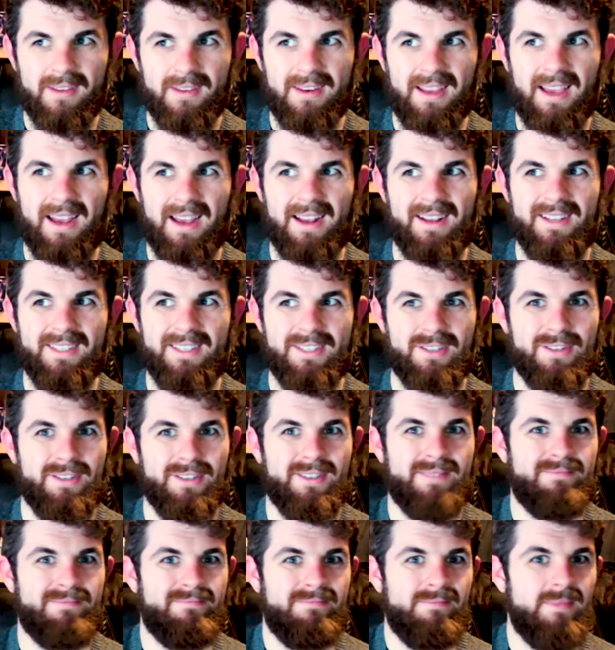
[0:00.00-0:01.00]
It's just
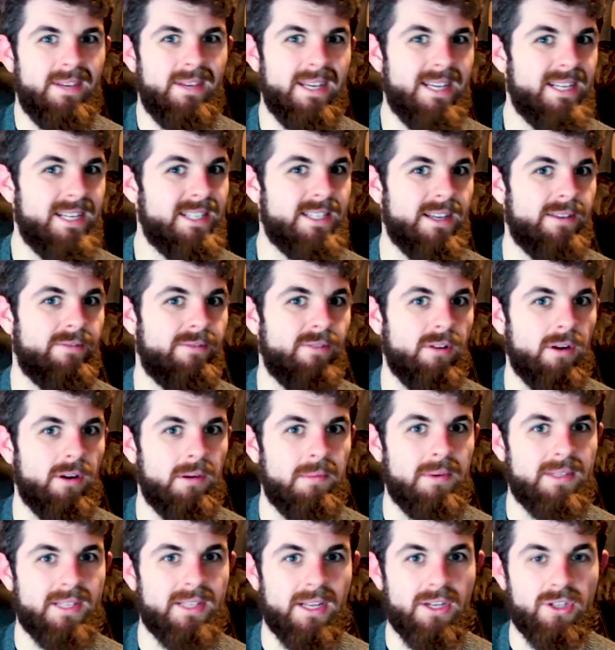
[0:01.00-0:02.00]
easier for them,
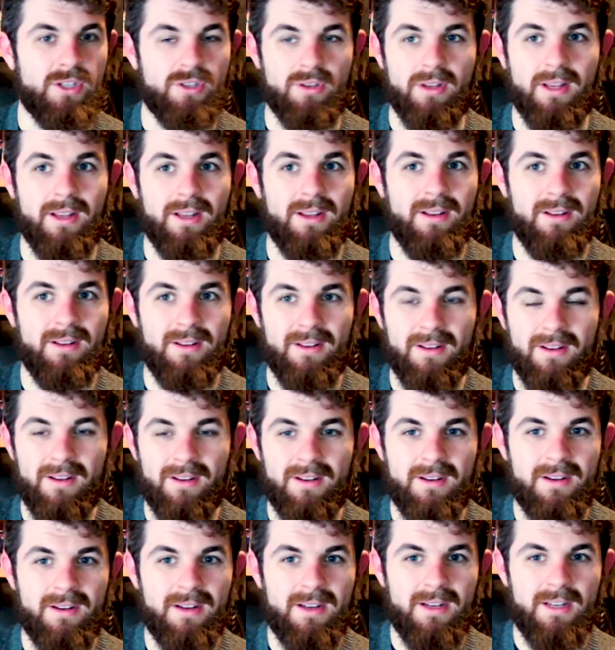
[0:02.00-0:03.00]
essentially.
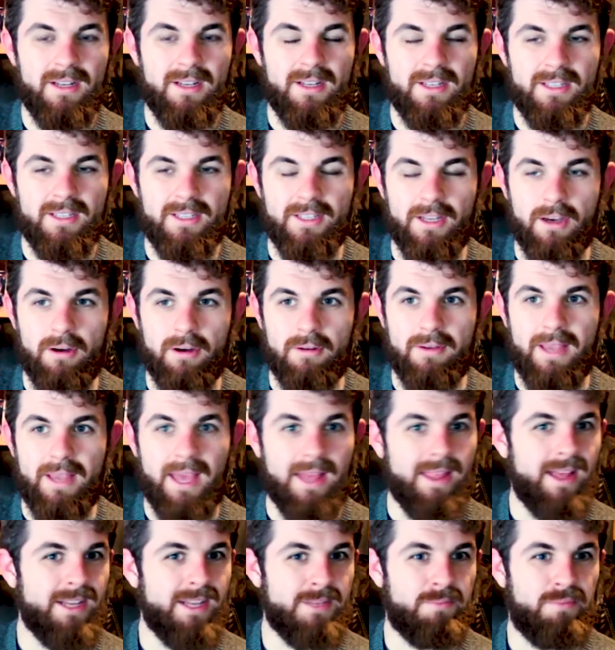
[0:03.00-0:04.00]
So yeah,
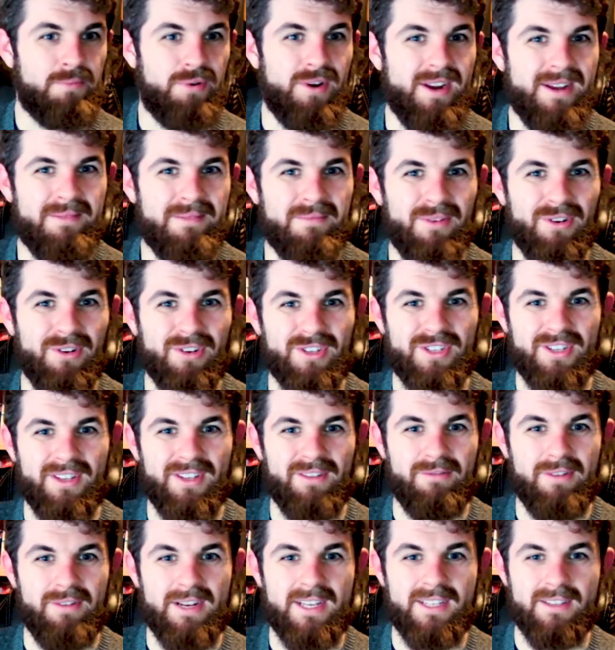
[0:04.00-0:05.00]
that's pretty much the
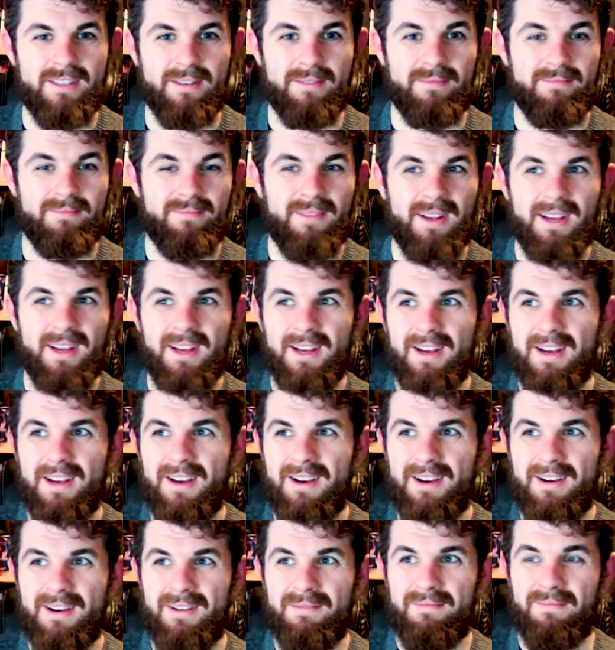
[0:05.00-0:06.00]
reason,
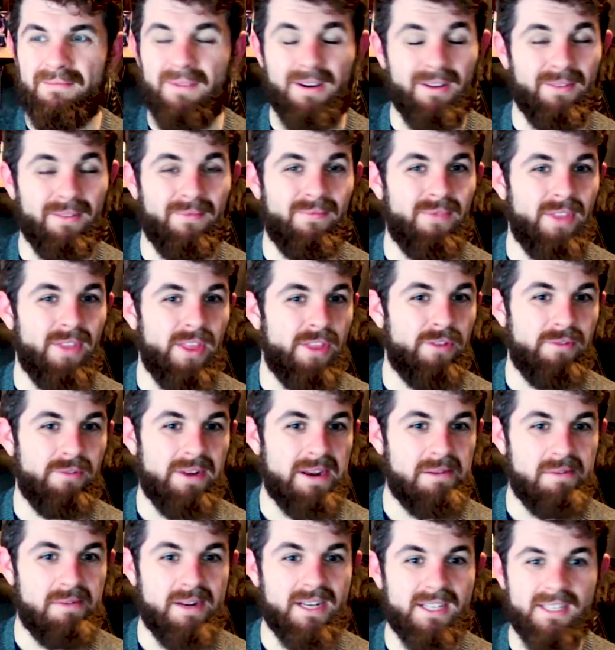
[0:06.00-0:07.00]
well, the 3
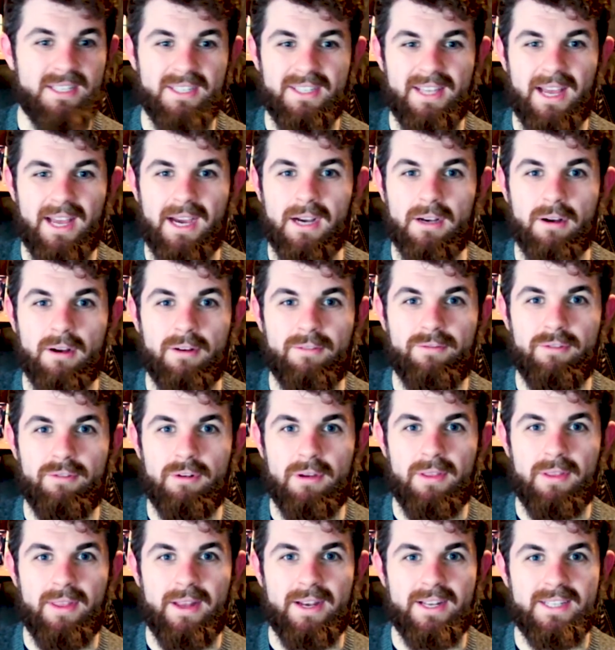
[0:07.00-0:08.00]
reasons that I got through
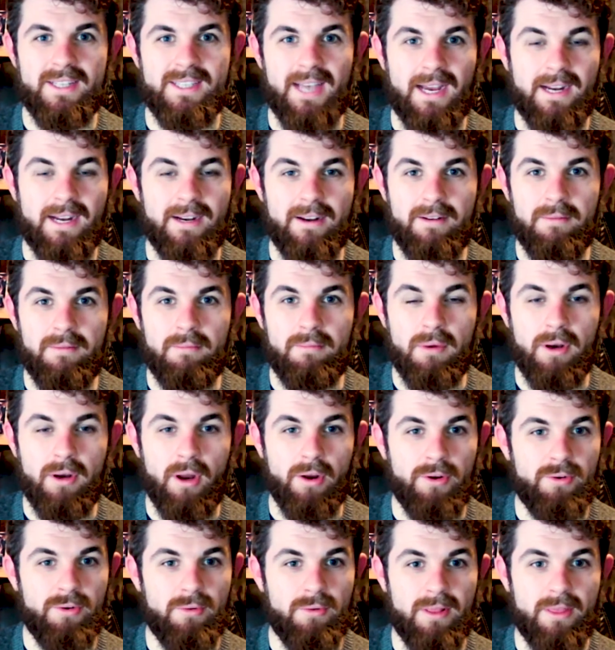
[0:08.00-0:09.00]
and then decided we're
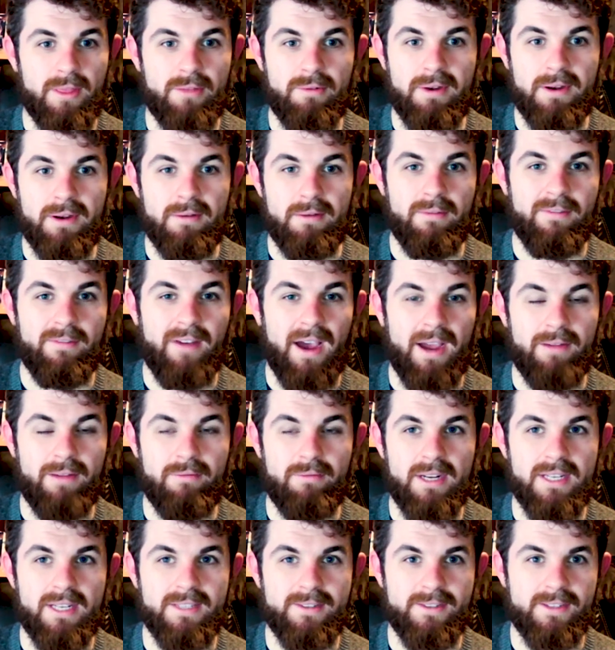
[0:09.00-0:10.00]
not doing 5
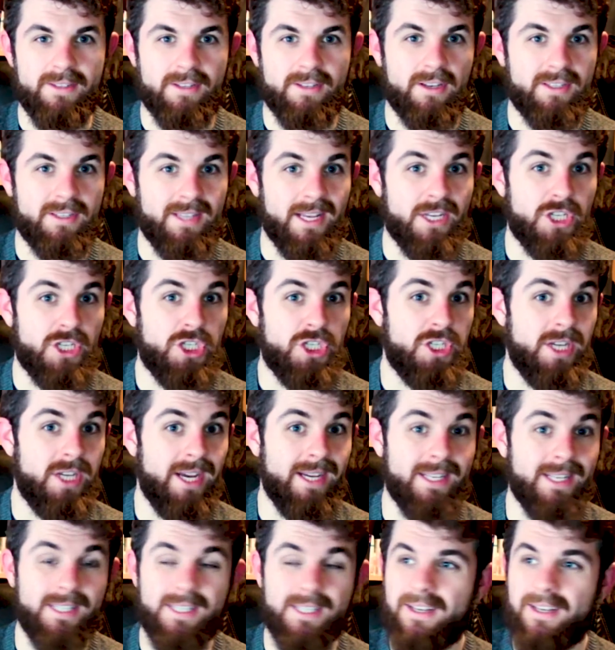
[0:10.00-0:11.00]
reasons because that's shit.